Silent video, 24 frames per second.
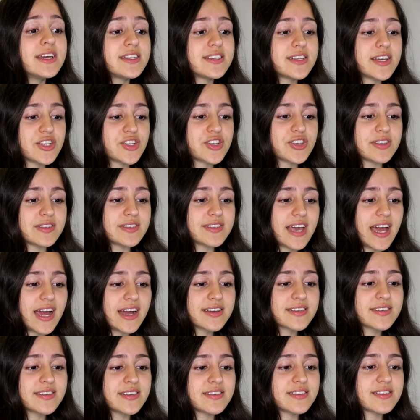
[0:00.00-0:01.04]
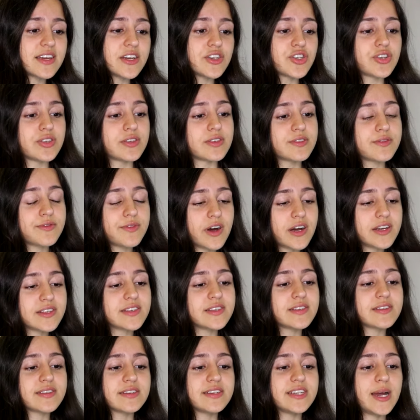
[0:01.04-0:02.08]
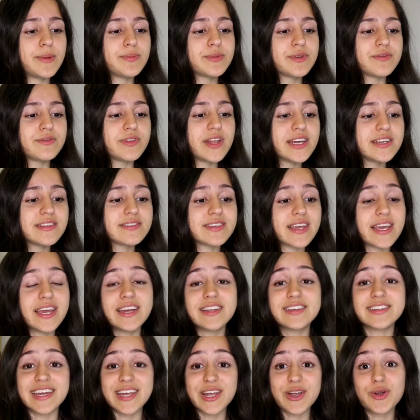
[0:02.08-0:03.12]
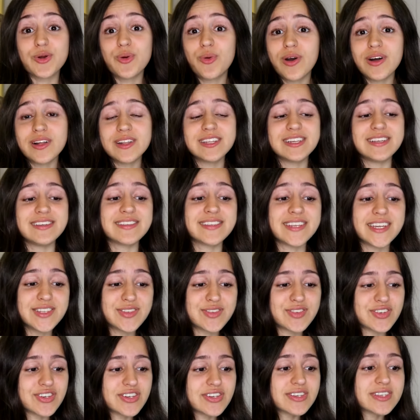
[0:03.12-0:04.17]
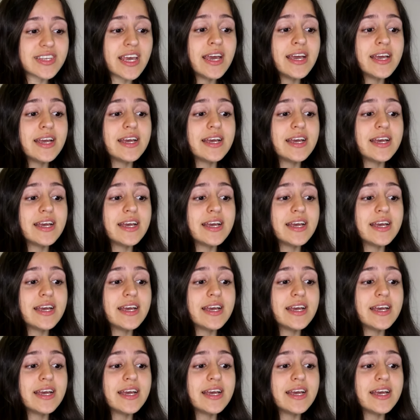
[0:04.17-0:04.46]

touchless access, touchless faucets, adaptive lights, and air quality sensors.